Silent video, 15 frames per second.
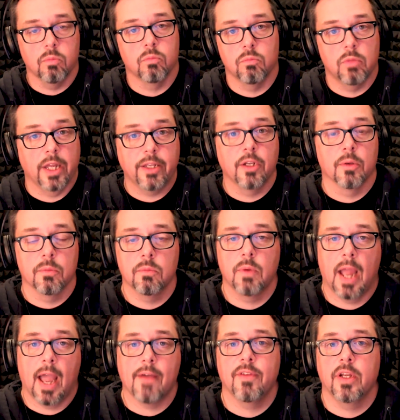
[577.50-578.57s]
like you're
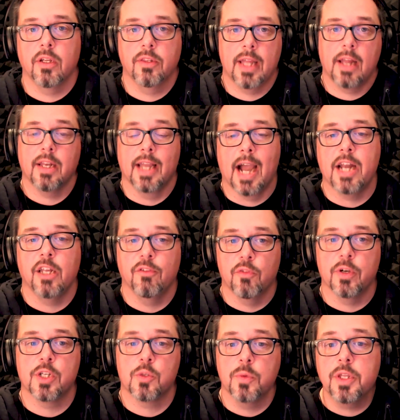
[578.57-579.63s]
having that guiding
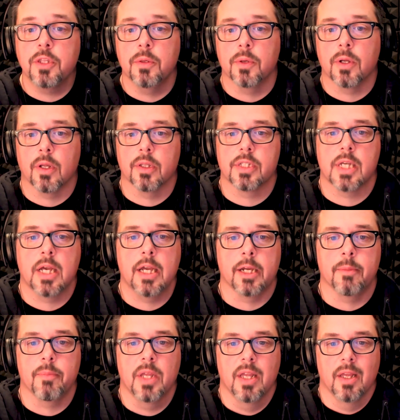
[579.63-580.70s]
voice with you at all
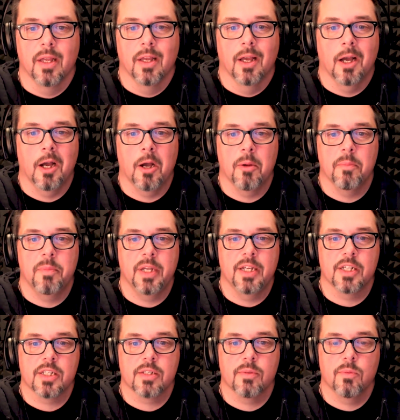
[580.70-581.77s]
time.
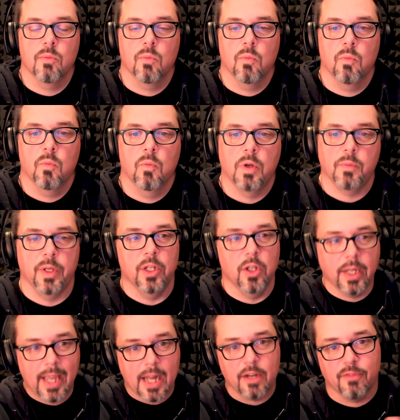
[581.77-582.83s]
Because when we
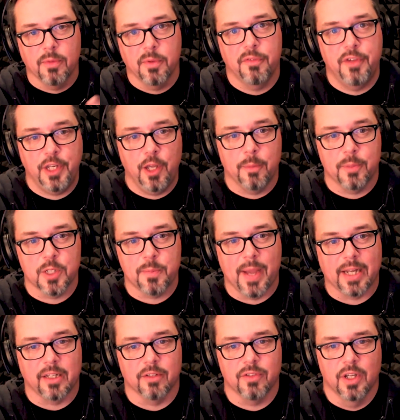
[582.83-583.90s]
look at it from a video
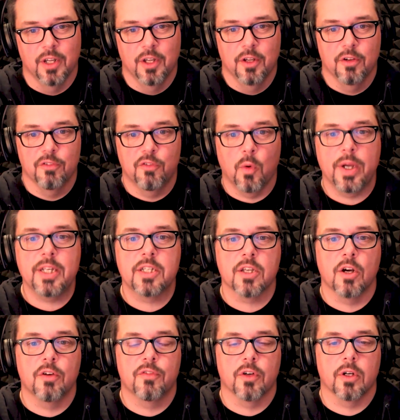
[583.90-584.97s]
perspective,
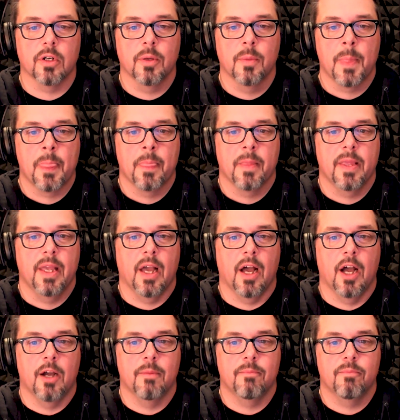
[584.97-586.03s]
voiceover
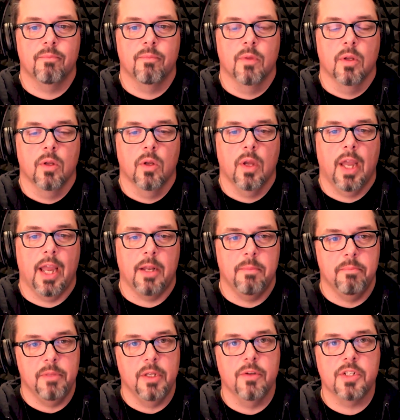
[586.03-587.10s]
and
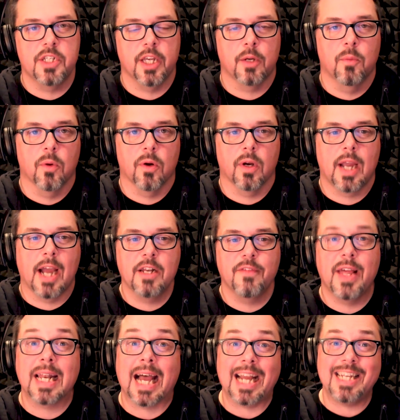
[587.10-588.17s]
music were kind
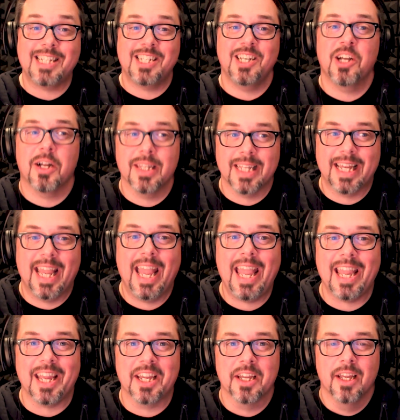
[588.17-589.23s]
of that icing on the
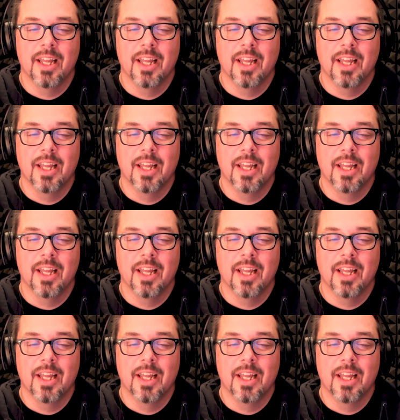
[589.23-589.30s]
cake.